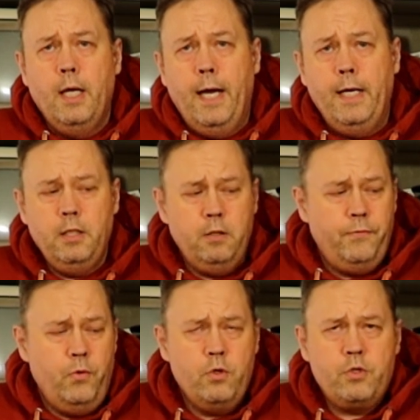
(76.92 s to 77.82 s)
And the
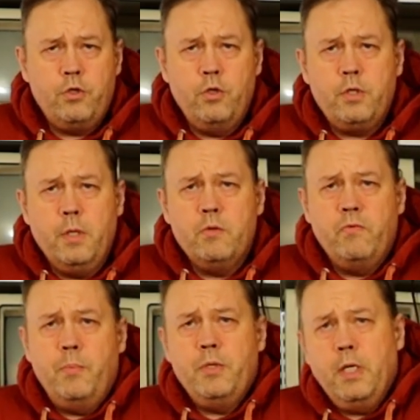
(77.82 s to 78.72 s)
first systems
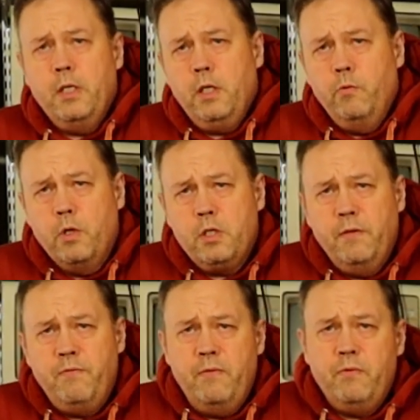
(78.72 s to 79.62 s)
we presented was the
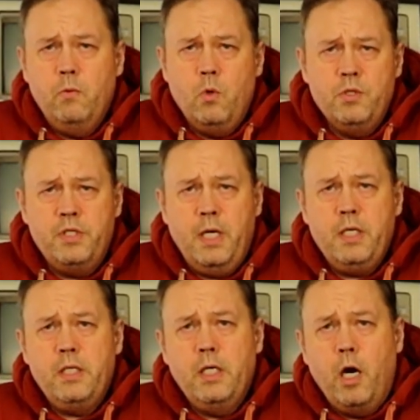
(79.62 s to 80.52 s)

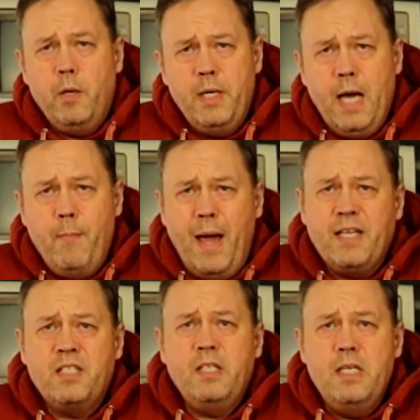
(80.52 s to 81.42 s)
5160 IBM
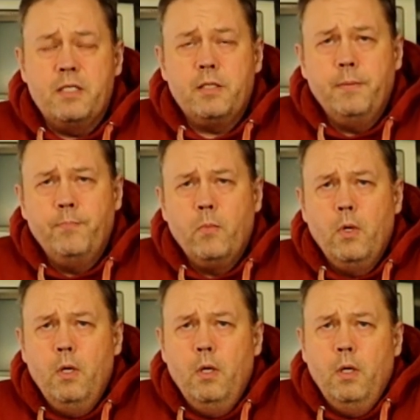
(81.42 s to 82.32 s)
XTs.
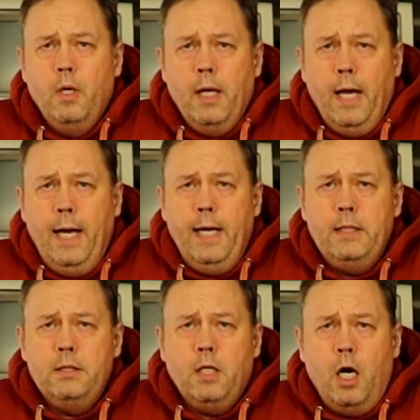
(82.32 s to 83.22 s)

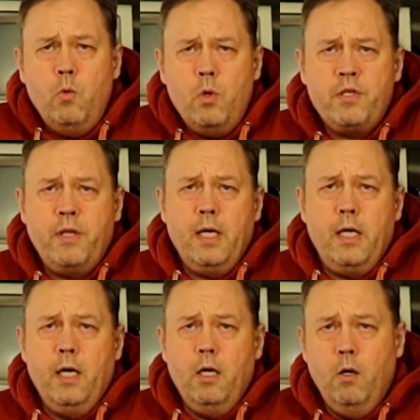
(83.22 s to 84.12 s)
And I was
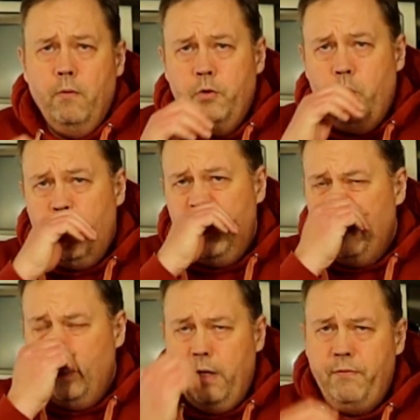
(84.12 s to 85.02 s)
thinking of
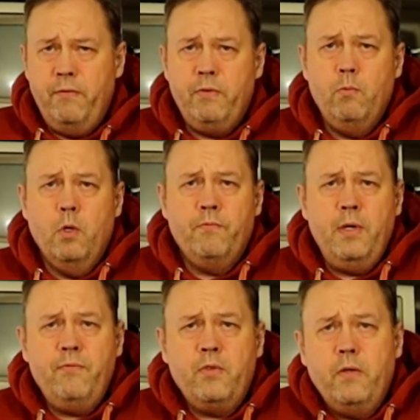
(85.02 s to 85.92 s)
doing the
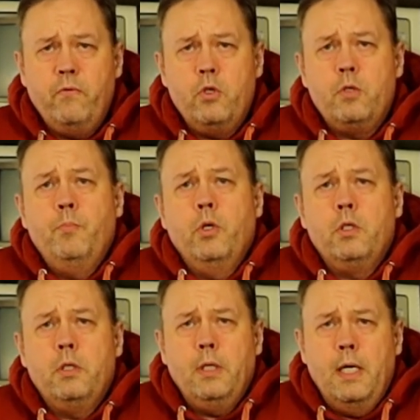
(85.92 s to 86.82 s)
5150,
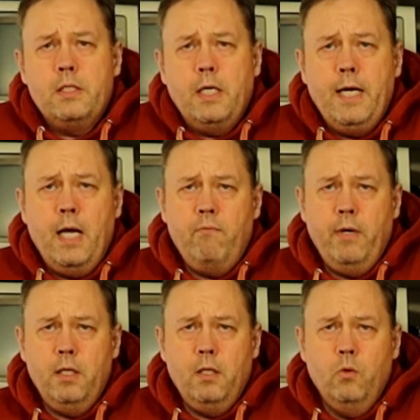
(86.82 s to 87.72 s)
but as I have
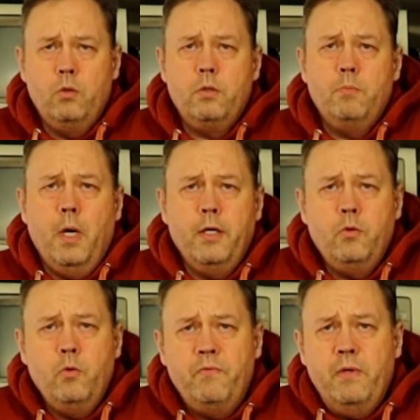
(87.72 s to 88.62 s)
lent out my
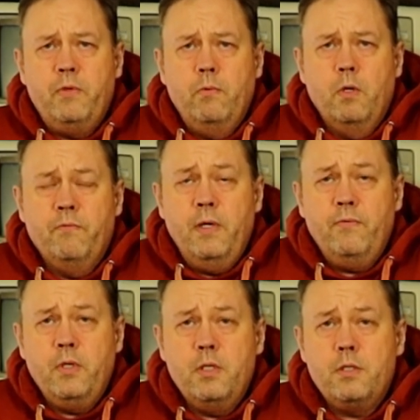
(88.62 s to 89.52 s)
two
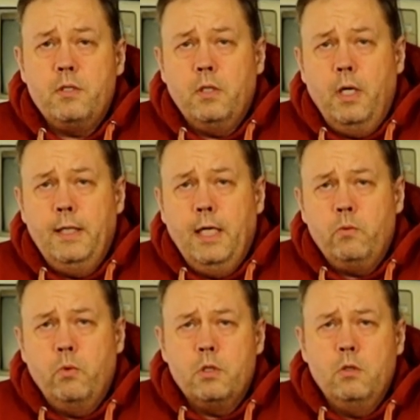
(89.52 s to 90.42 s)
5150s,
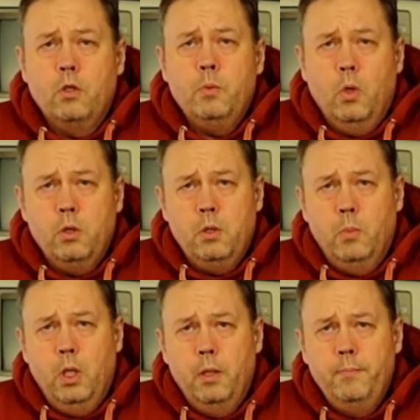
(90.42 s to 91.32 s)
that was not
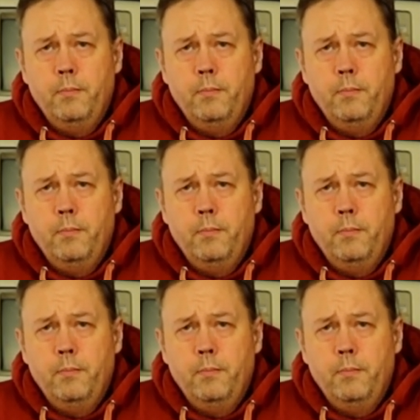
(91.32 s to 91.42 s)
possible.